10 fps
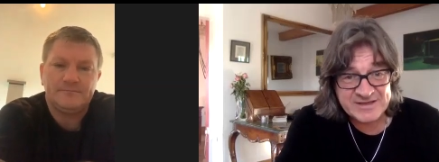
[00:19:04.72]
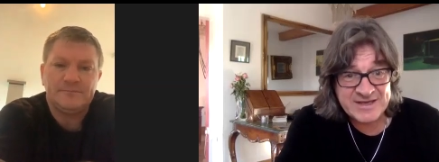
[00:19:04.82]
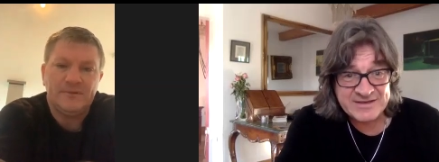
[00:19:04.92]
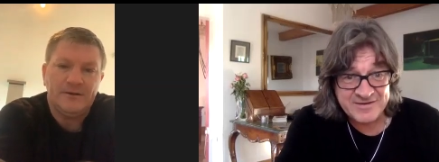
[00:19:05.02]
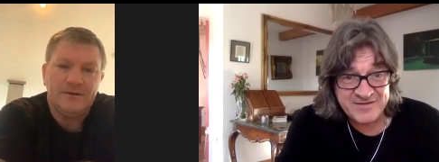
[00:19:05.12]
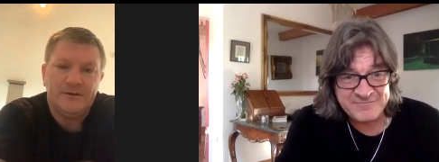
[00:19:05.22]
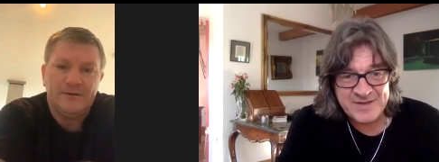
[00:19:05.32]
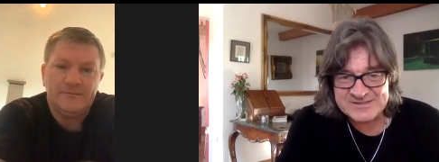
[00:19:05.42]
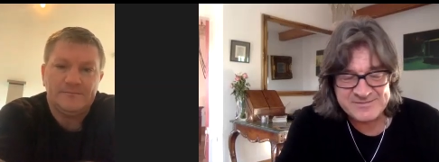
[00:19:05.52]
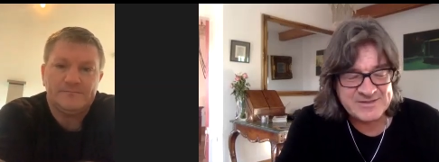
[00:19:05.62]
Speaker 1: kid, and I've
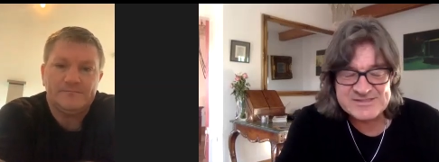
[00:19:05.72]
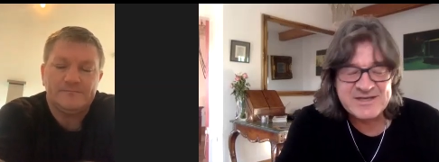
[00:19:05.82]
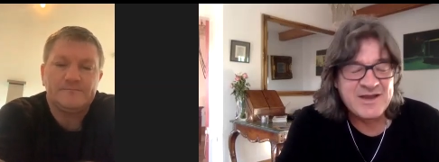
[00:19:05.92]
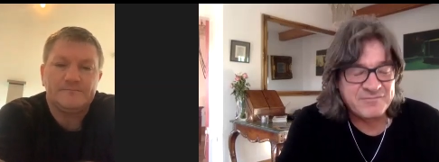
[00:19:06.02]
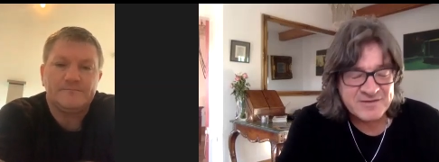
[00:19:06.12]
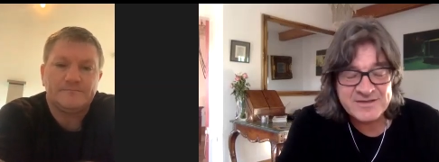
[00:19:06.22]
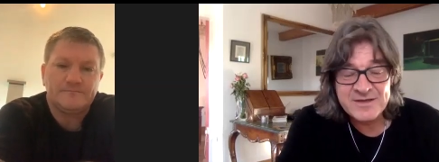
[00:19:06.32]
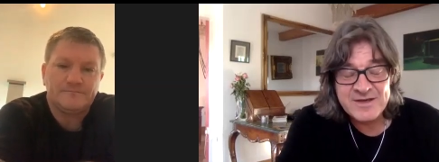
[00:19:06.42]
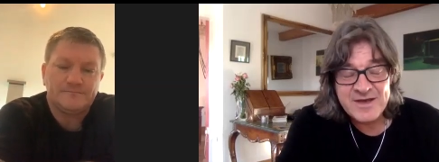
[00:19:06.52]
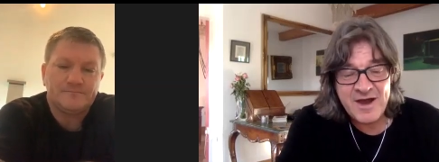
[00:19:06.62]
met him. He's lovely.
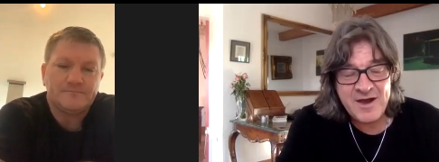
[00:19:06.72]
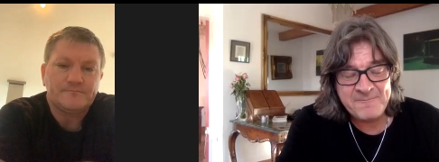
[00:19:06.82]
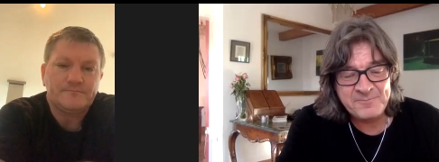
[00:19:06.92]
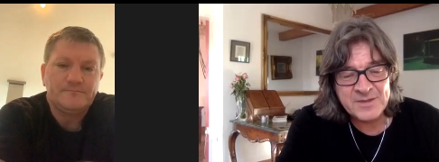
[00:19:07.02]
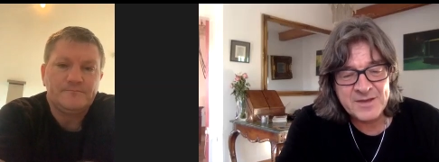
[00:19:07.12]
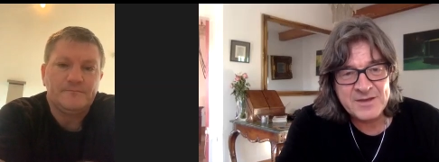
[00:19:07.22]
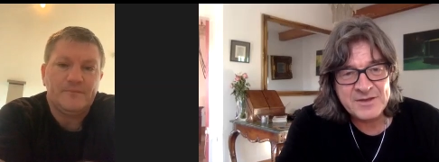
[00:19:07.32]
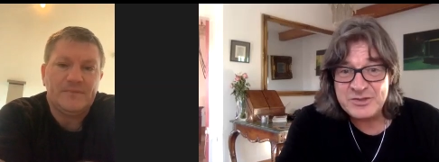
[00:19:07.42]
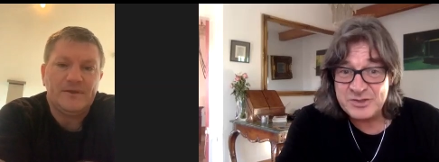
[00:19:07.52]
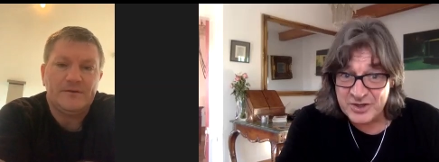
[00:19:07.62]
Um,
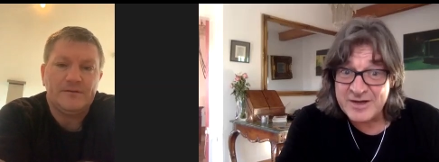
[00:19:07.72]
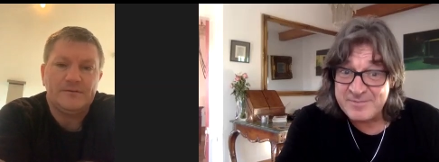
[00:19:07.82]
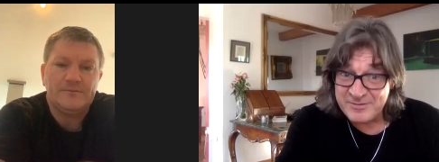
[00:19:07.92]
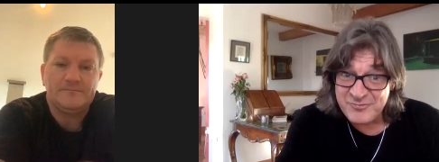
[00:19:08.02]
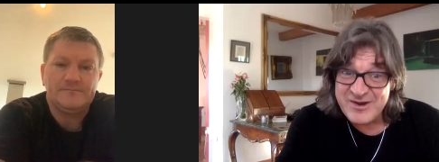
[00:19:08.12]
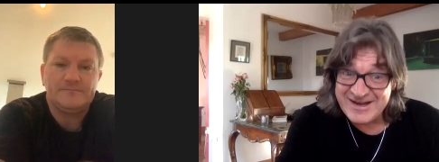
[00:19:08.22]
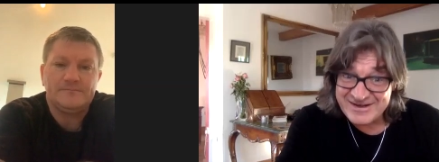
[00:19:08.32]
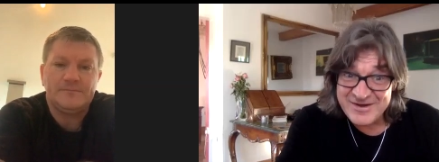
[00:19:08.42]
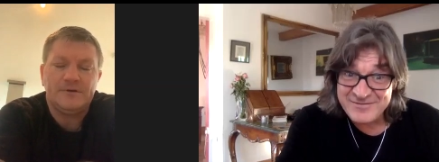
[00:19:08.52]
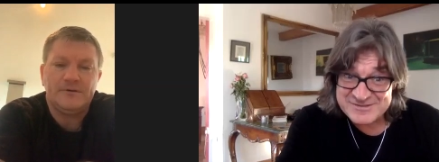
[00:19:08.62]
you're going to be really
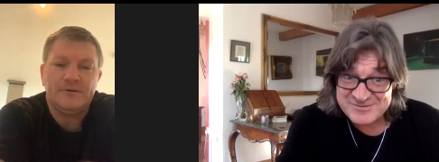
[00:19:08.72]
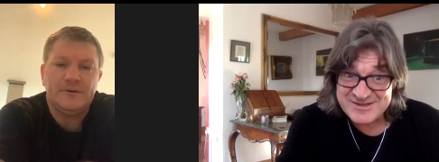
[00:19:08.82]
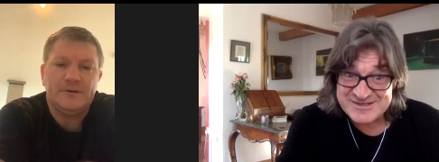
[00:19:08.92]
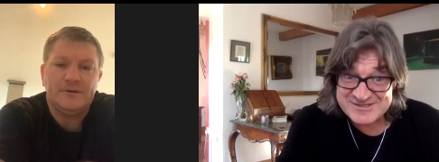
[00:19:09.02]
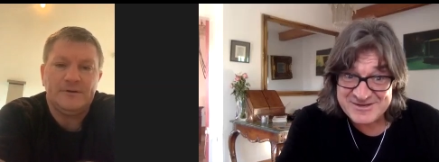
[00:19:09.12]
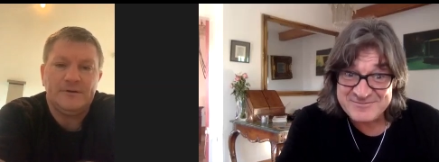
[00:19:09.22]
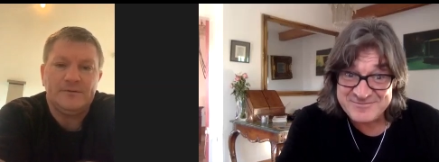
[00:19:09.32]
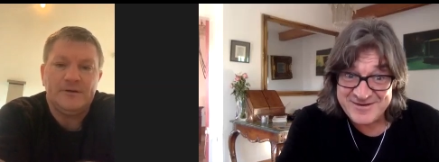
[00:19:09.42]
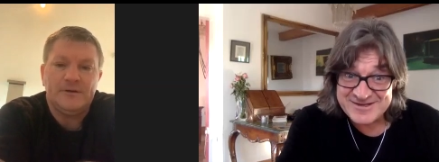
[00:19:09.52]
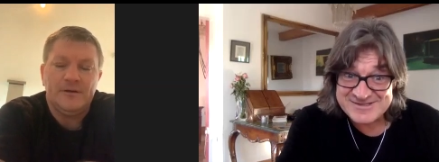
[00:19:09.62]
nervous when your son
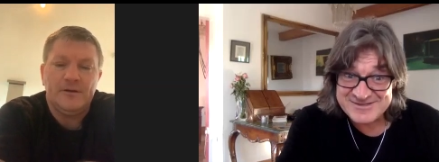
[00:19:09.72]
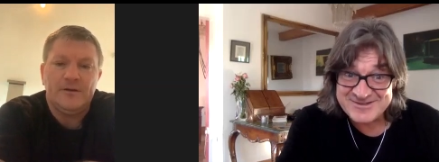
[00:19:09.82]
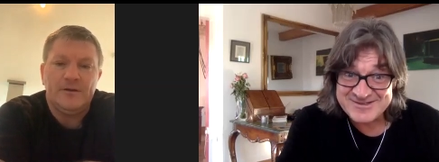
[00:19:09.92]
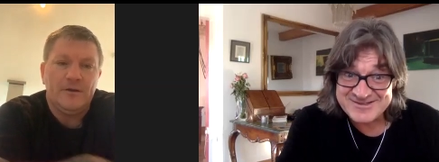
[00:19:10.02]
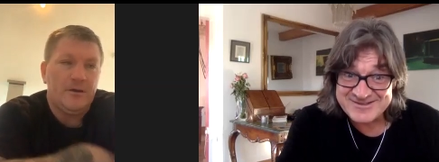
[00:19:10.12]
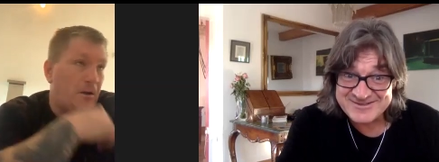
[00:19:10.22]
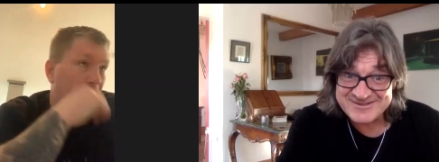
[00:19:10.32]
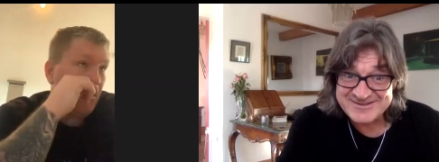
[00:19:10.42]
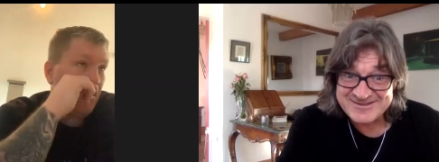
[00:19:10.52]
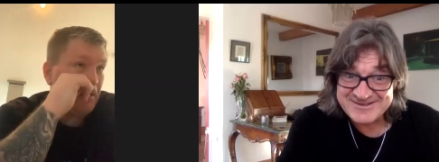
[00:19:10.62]
fights, though, aren't you?
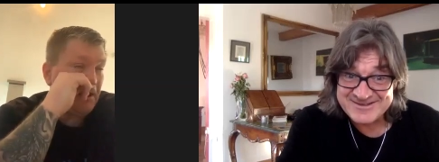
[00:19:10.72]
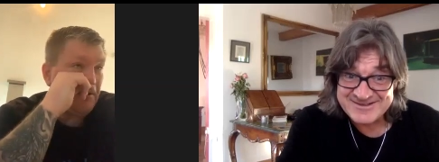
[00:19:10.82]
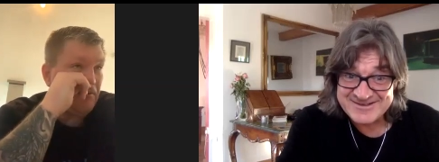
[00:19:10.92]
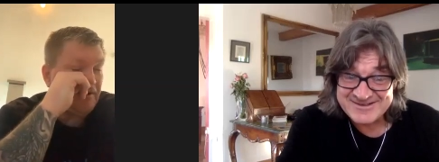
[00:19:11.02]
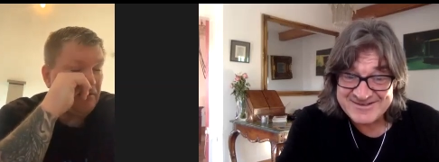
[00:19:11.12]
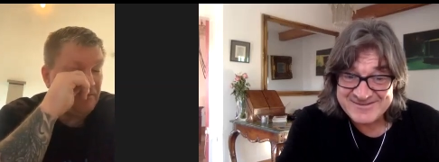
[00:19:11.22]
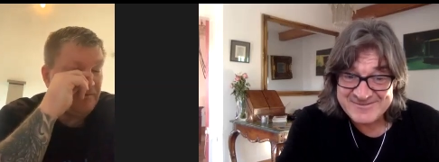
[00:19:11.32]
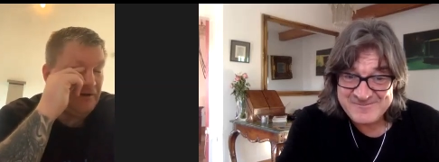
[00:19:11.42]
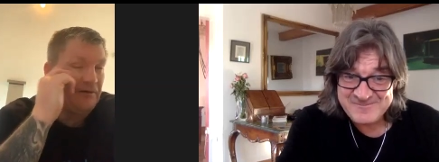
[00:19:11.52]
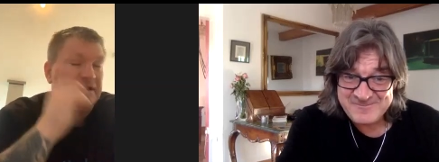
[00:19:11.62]
Speaker 2: Oh yeah, without
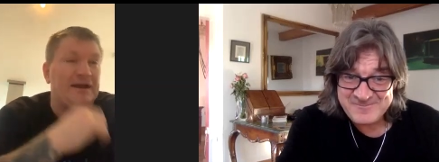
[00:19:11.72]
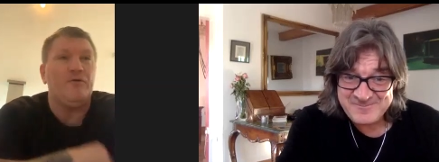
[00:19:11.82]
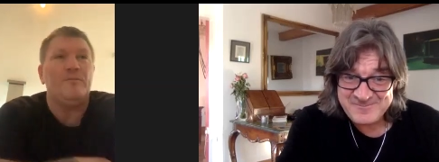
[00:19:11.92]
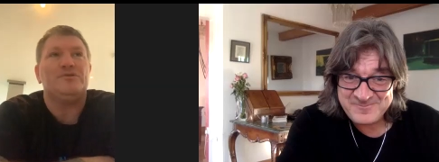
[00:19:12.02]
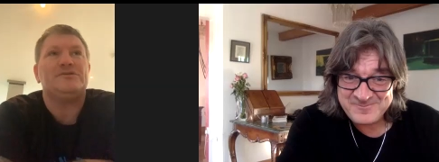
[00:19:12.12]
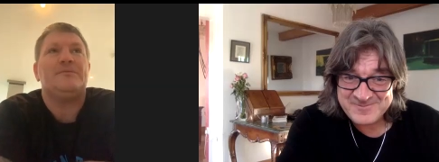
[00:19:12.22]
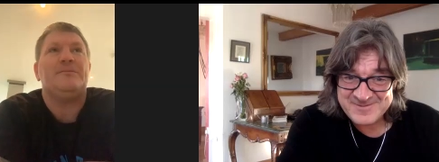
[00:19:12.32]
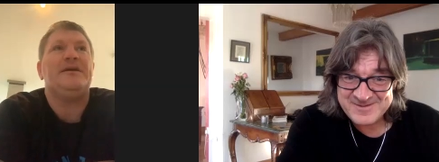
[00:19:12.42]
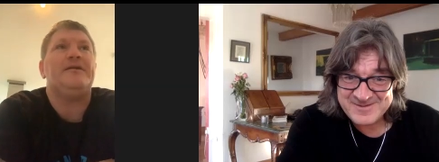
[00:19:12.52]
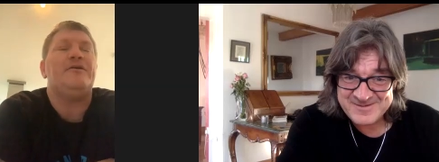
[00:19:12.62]
without a doubt. But I
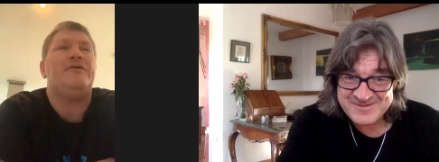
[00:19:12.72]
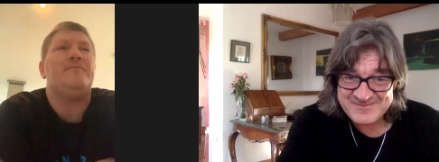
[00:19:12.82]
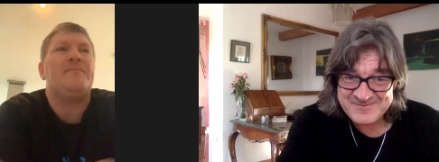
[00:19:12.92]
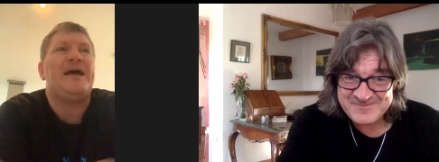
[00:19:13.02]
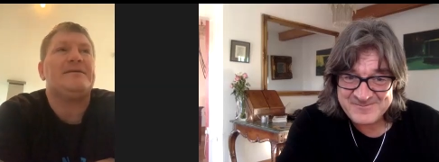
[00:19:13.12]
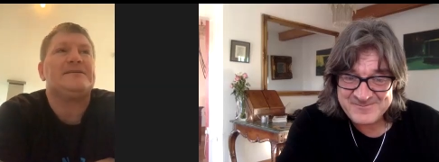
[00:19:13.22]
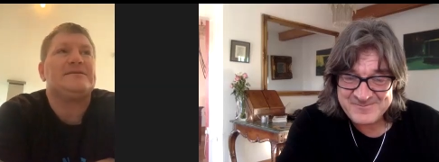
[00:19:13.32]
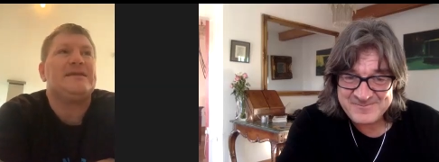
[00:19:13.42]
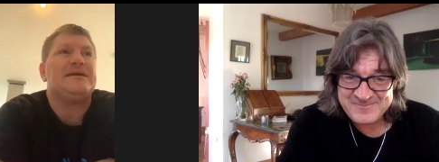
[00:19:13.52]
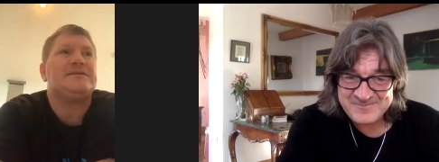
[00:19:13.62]
mean, uh, that's
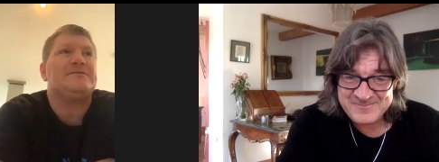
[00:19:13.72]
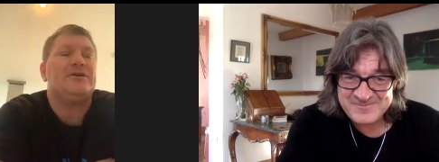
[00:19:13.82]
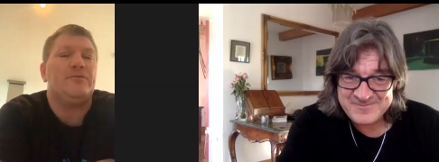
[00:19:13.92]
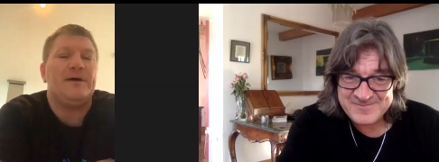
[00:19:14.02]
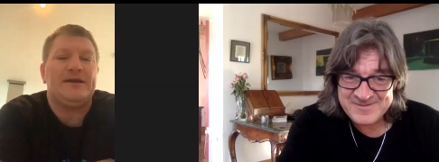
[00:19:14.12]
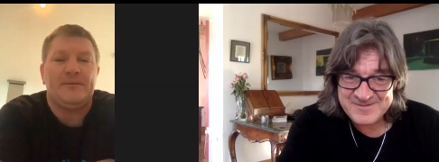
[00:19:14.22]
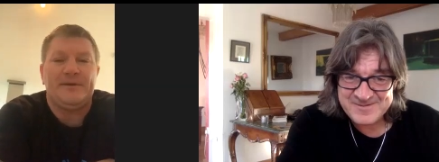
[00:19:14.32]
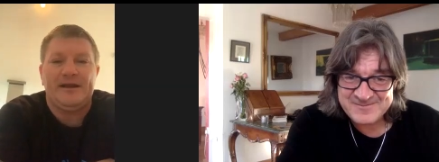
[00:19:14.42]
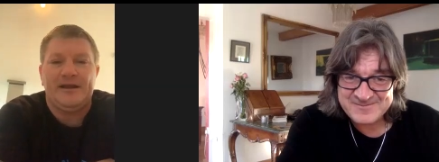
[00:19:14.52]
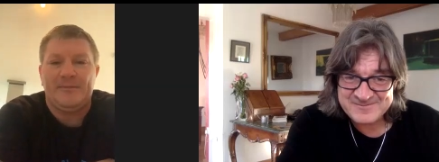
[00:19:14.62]
that's you know, mate. I
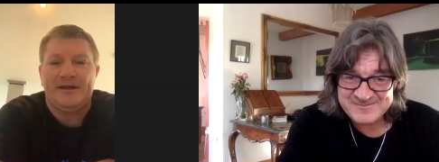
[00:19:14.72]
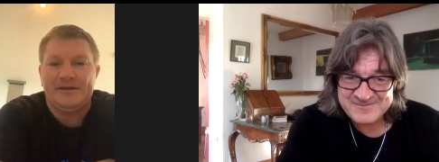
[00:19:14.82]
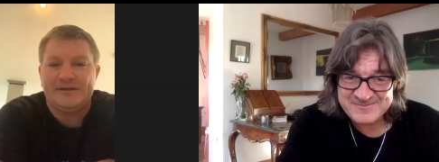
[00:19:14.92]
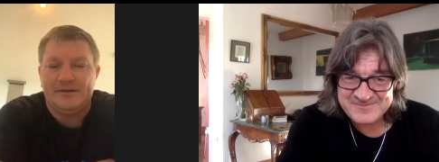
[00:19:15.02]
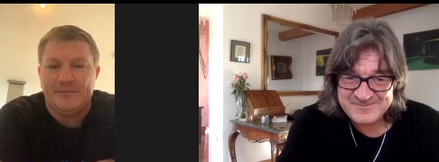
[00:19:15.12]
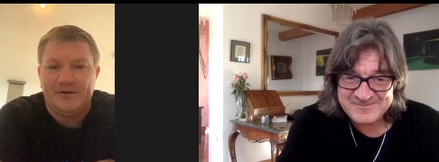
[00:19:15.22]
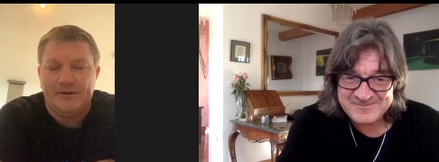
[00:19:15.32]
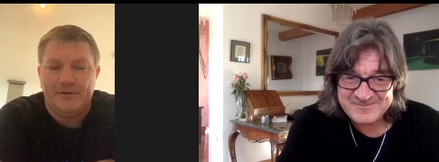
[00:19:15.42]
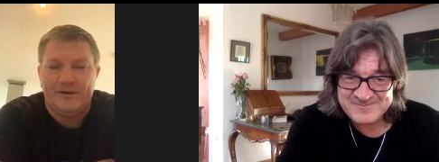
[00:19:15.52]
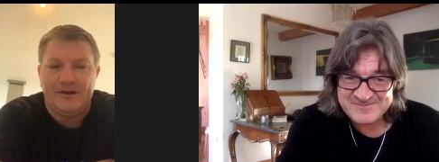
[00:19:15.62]
mean, I manage him, you
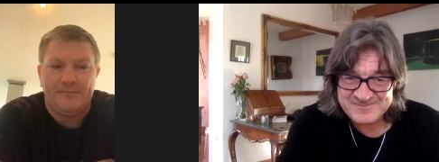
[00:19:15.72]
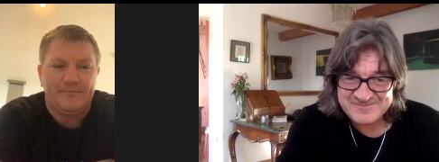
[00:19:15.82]
know, and, and